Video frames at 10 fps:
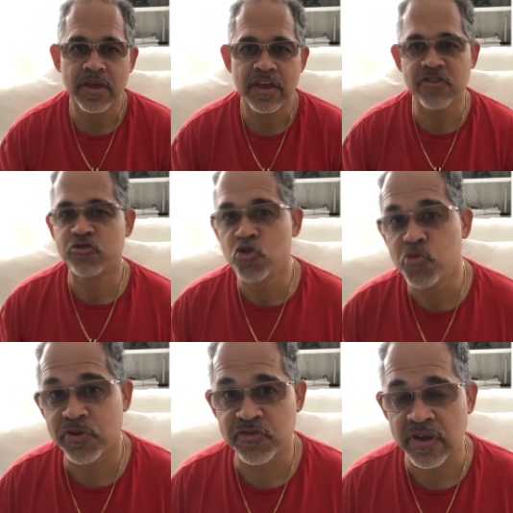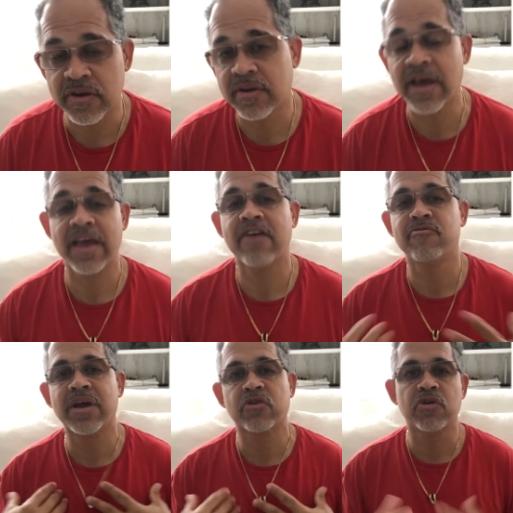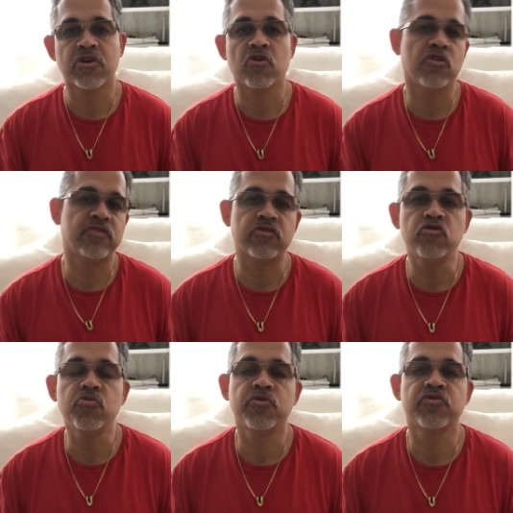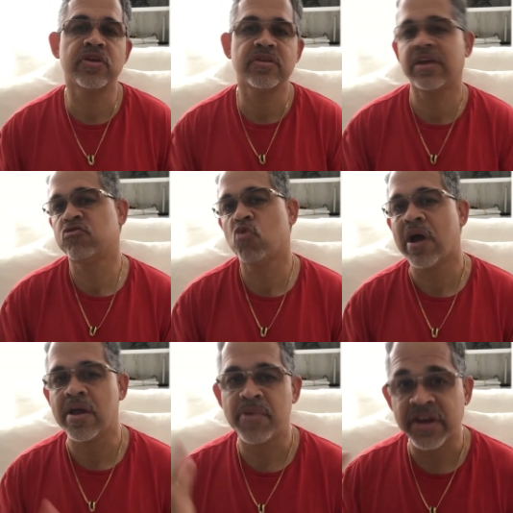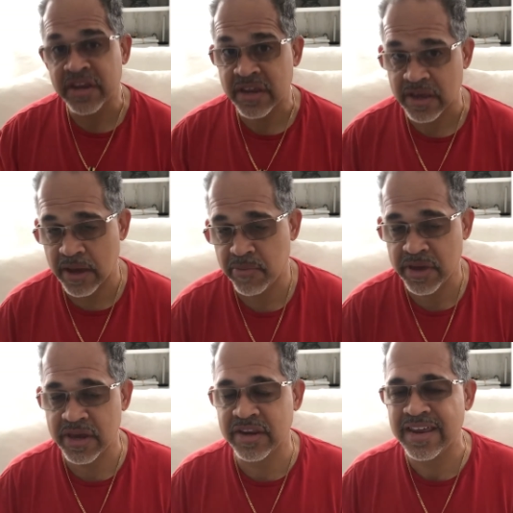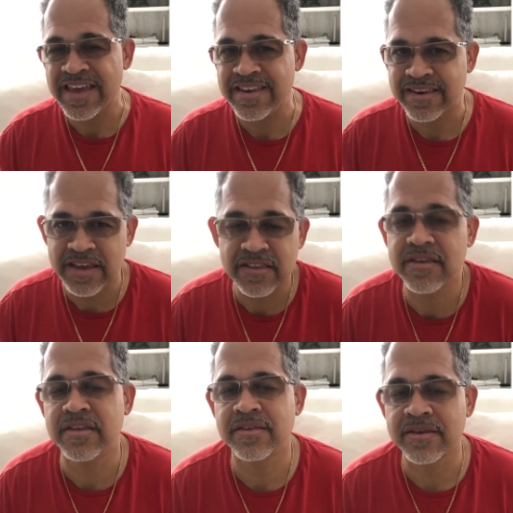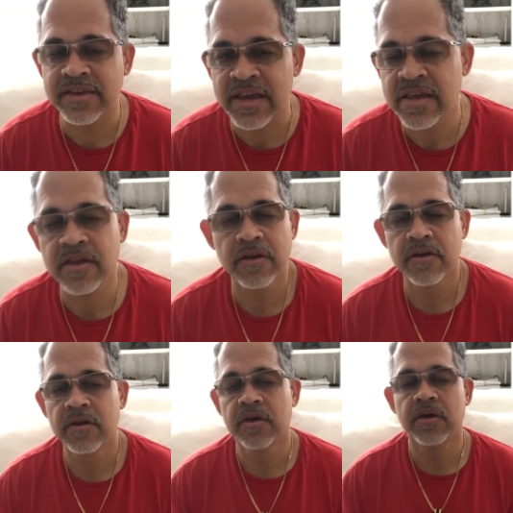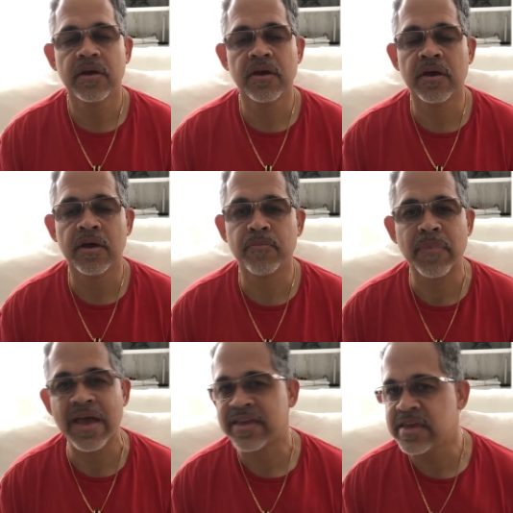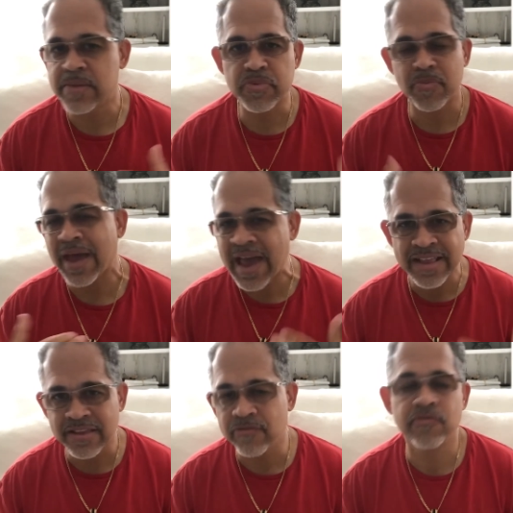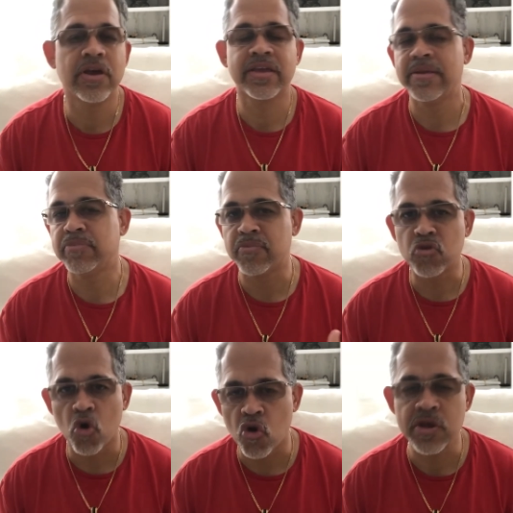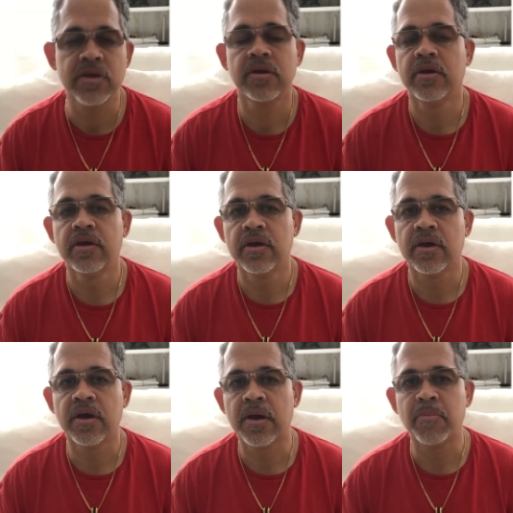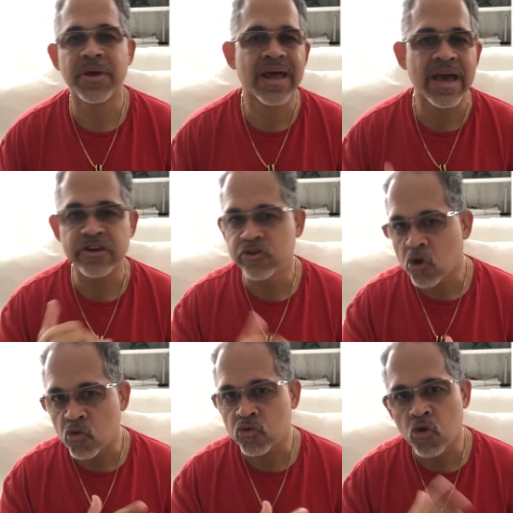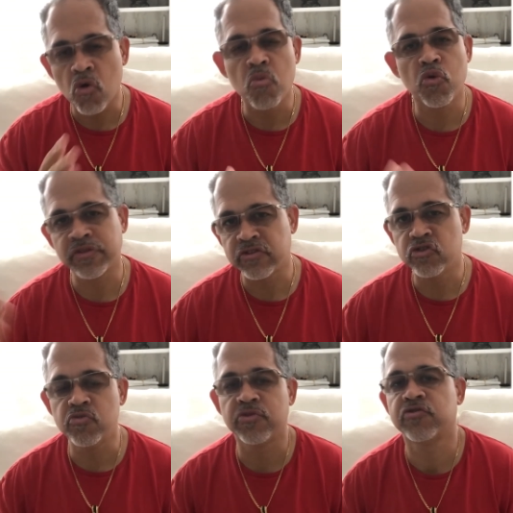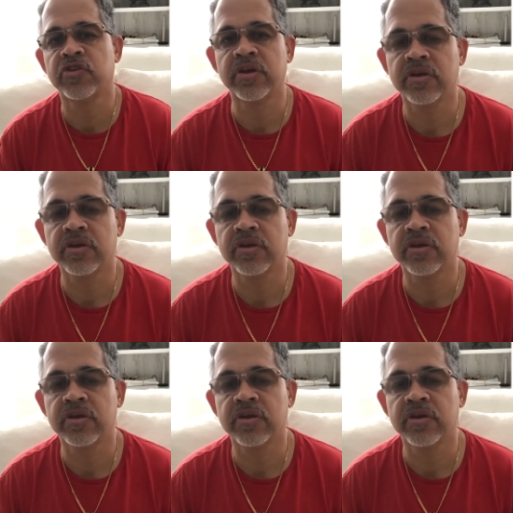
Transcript: is 2%. I have my credit cards at 2%. That's why I'm at it 819 today. I keep them active. I keep them going, but I don't go more than 2%